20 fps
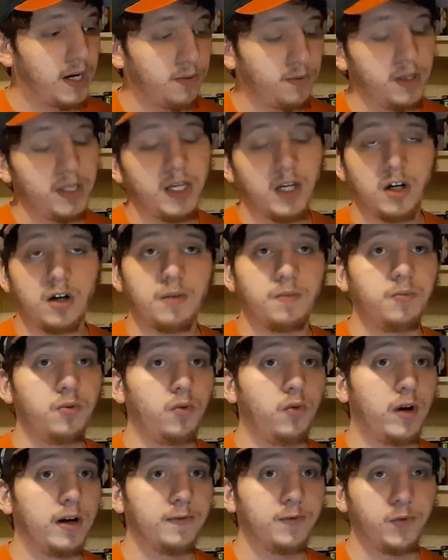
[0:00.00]
really hope
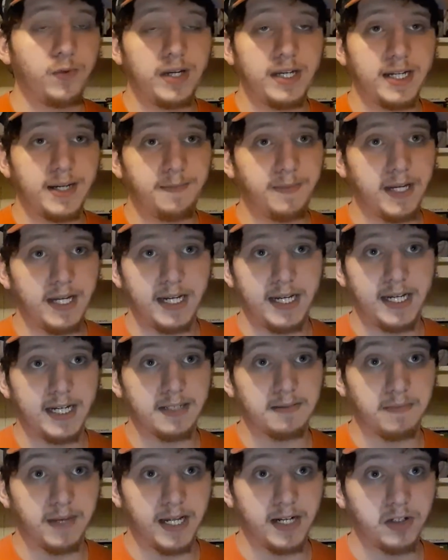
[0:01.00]
whoever we end up getting
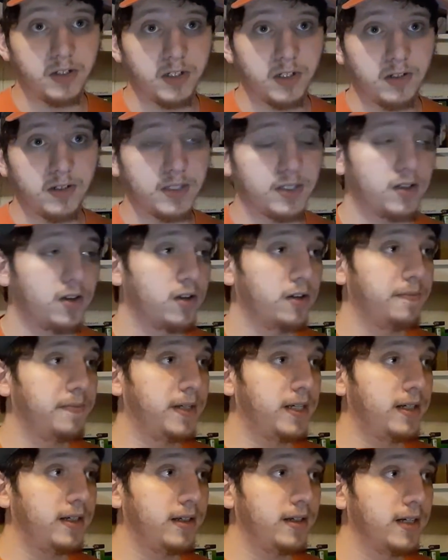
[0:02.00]
as manager is going to
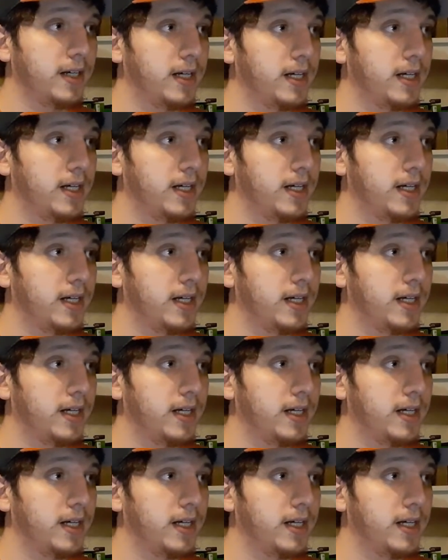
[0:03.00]
be